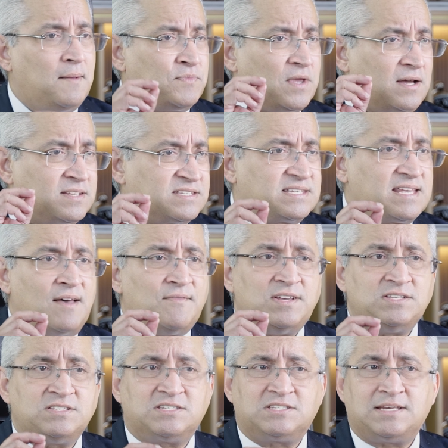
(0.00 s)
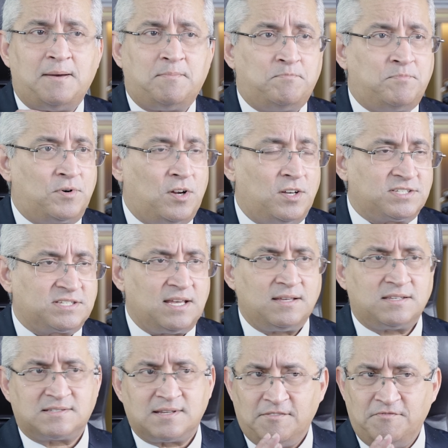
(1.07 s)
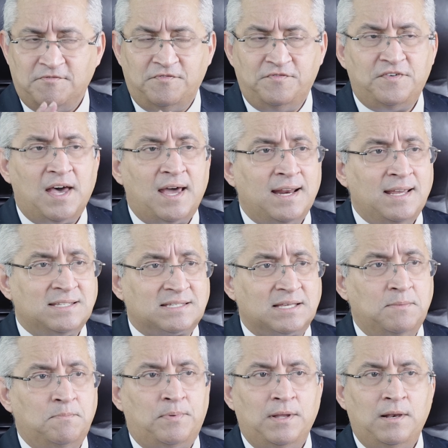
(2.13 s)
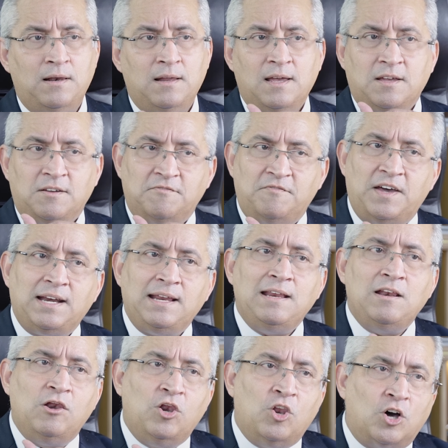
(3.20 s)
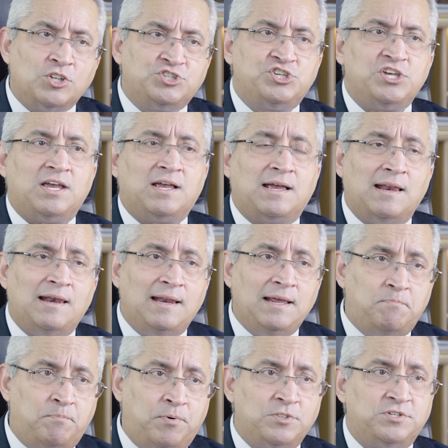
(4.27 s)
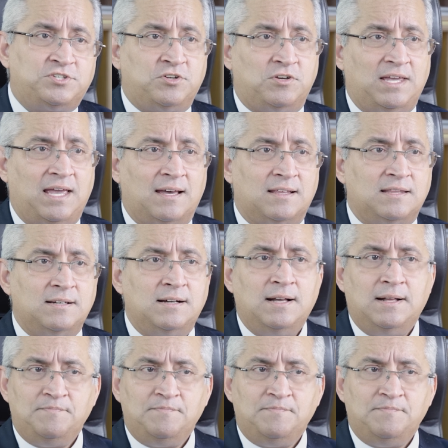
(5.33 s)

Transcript: A 7-step process, very simple, very logically put together,